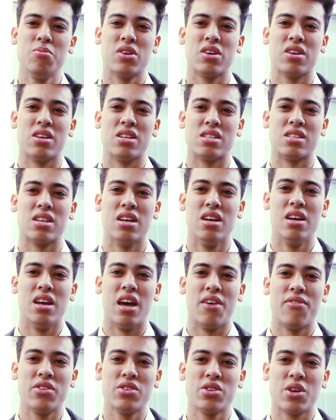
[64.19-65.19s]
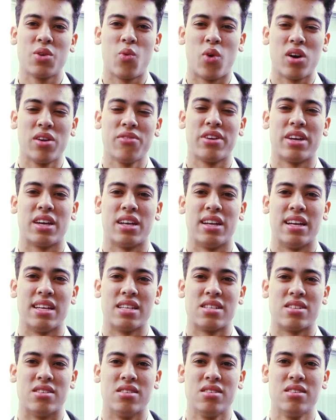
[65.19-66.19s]
Because if you're doing one thing in
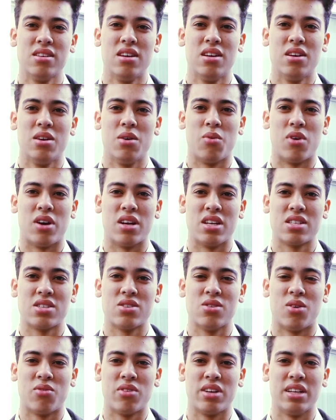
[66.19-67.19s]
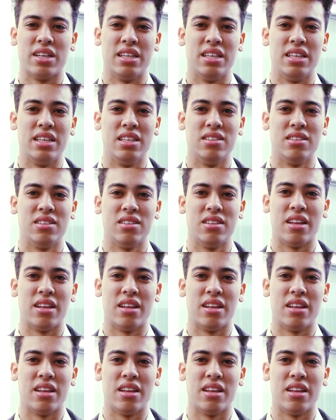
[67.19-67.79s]
lesson where it's not really